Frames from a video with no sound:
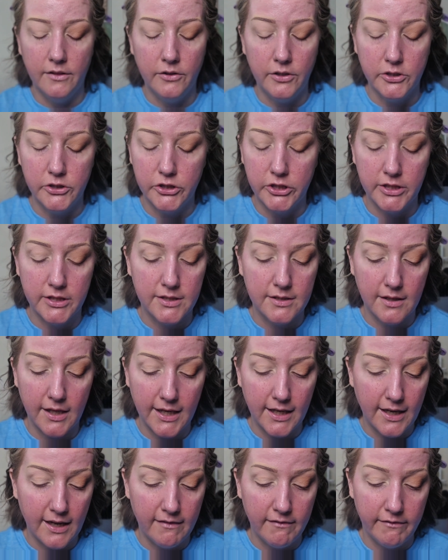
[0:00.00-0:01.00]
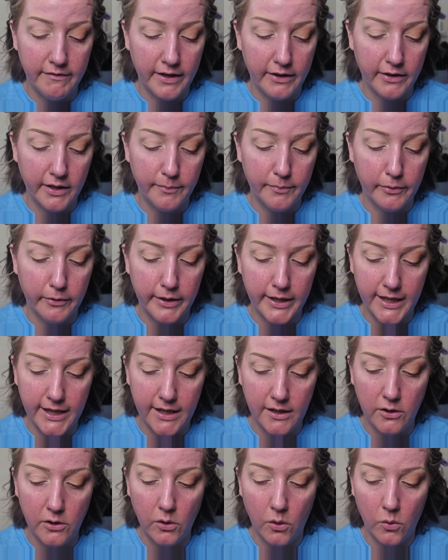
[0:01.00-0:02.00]
looks just like a very
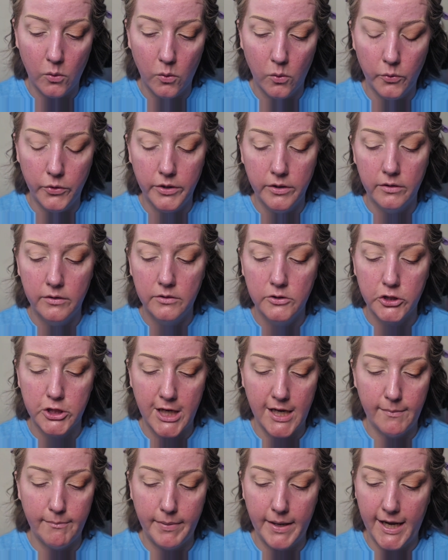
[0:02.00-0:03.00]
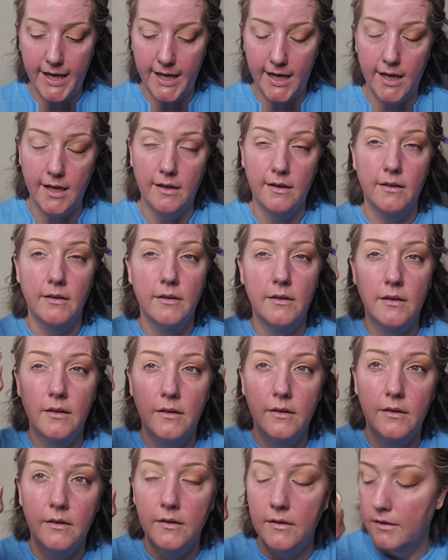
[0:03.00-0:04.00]
pretty gold champagne
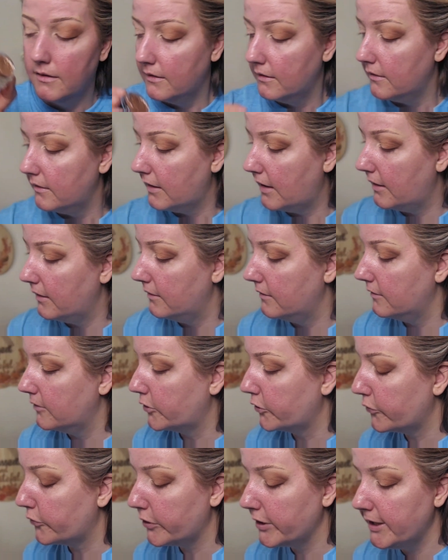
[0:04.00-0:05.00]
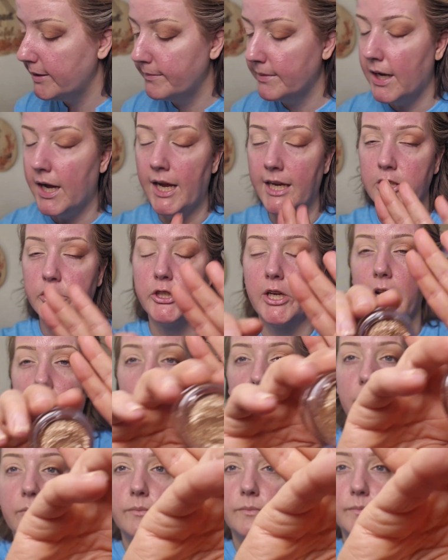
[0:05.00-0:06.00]
cream
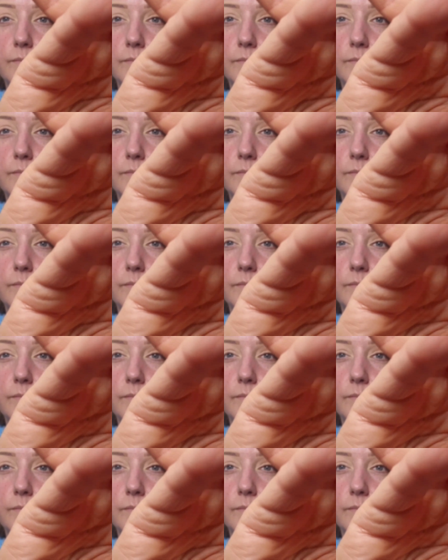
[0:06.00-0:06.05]
eyeshadow.